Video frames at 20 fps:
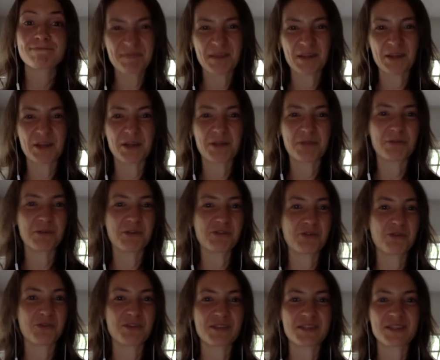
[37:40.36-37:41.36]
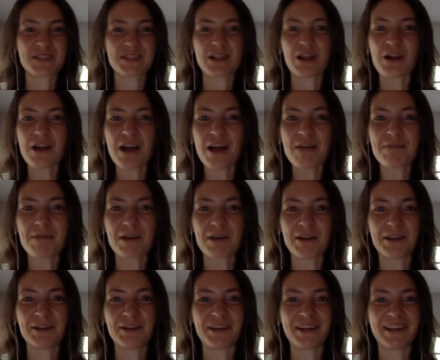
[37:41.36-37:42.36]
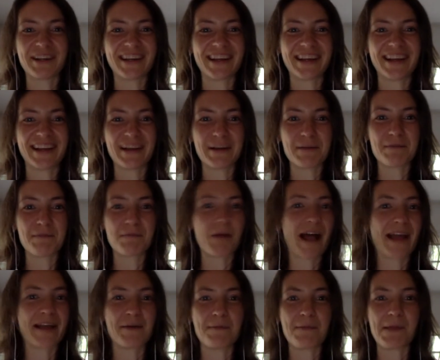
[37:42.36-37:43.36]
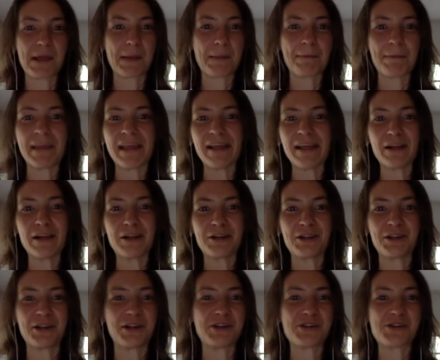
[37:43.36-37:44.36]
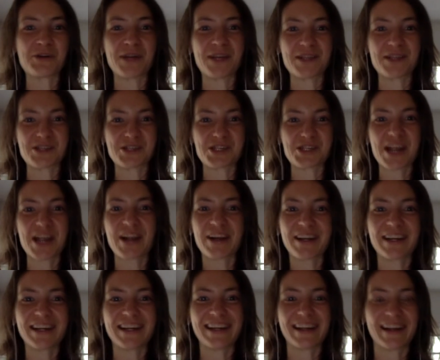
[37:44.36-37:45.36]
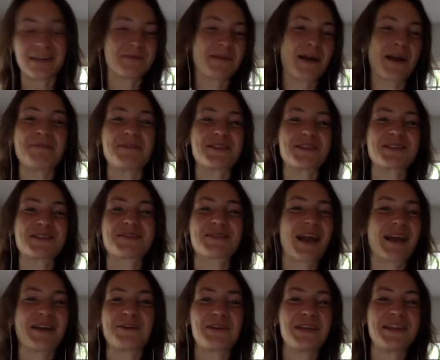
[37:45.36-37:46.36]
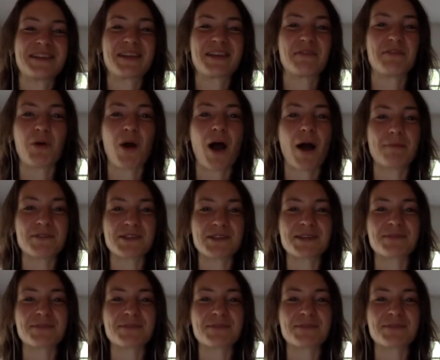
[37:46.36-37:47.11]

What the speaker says: Are you going to put it towards a startup? Are you going to buy a big meal? Are you going to donate to charity? I don't need to give you options.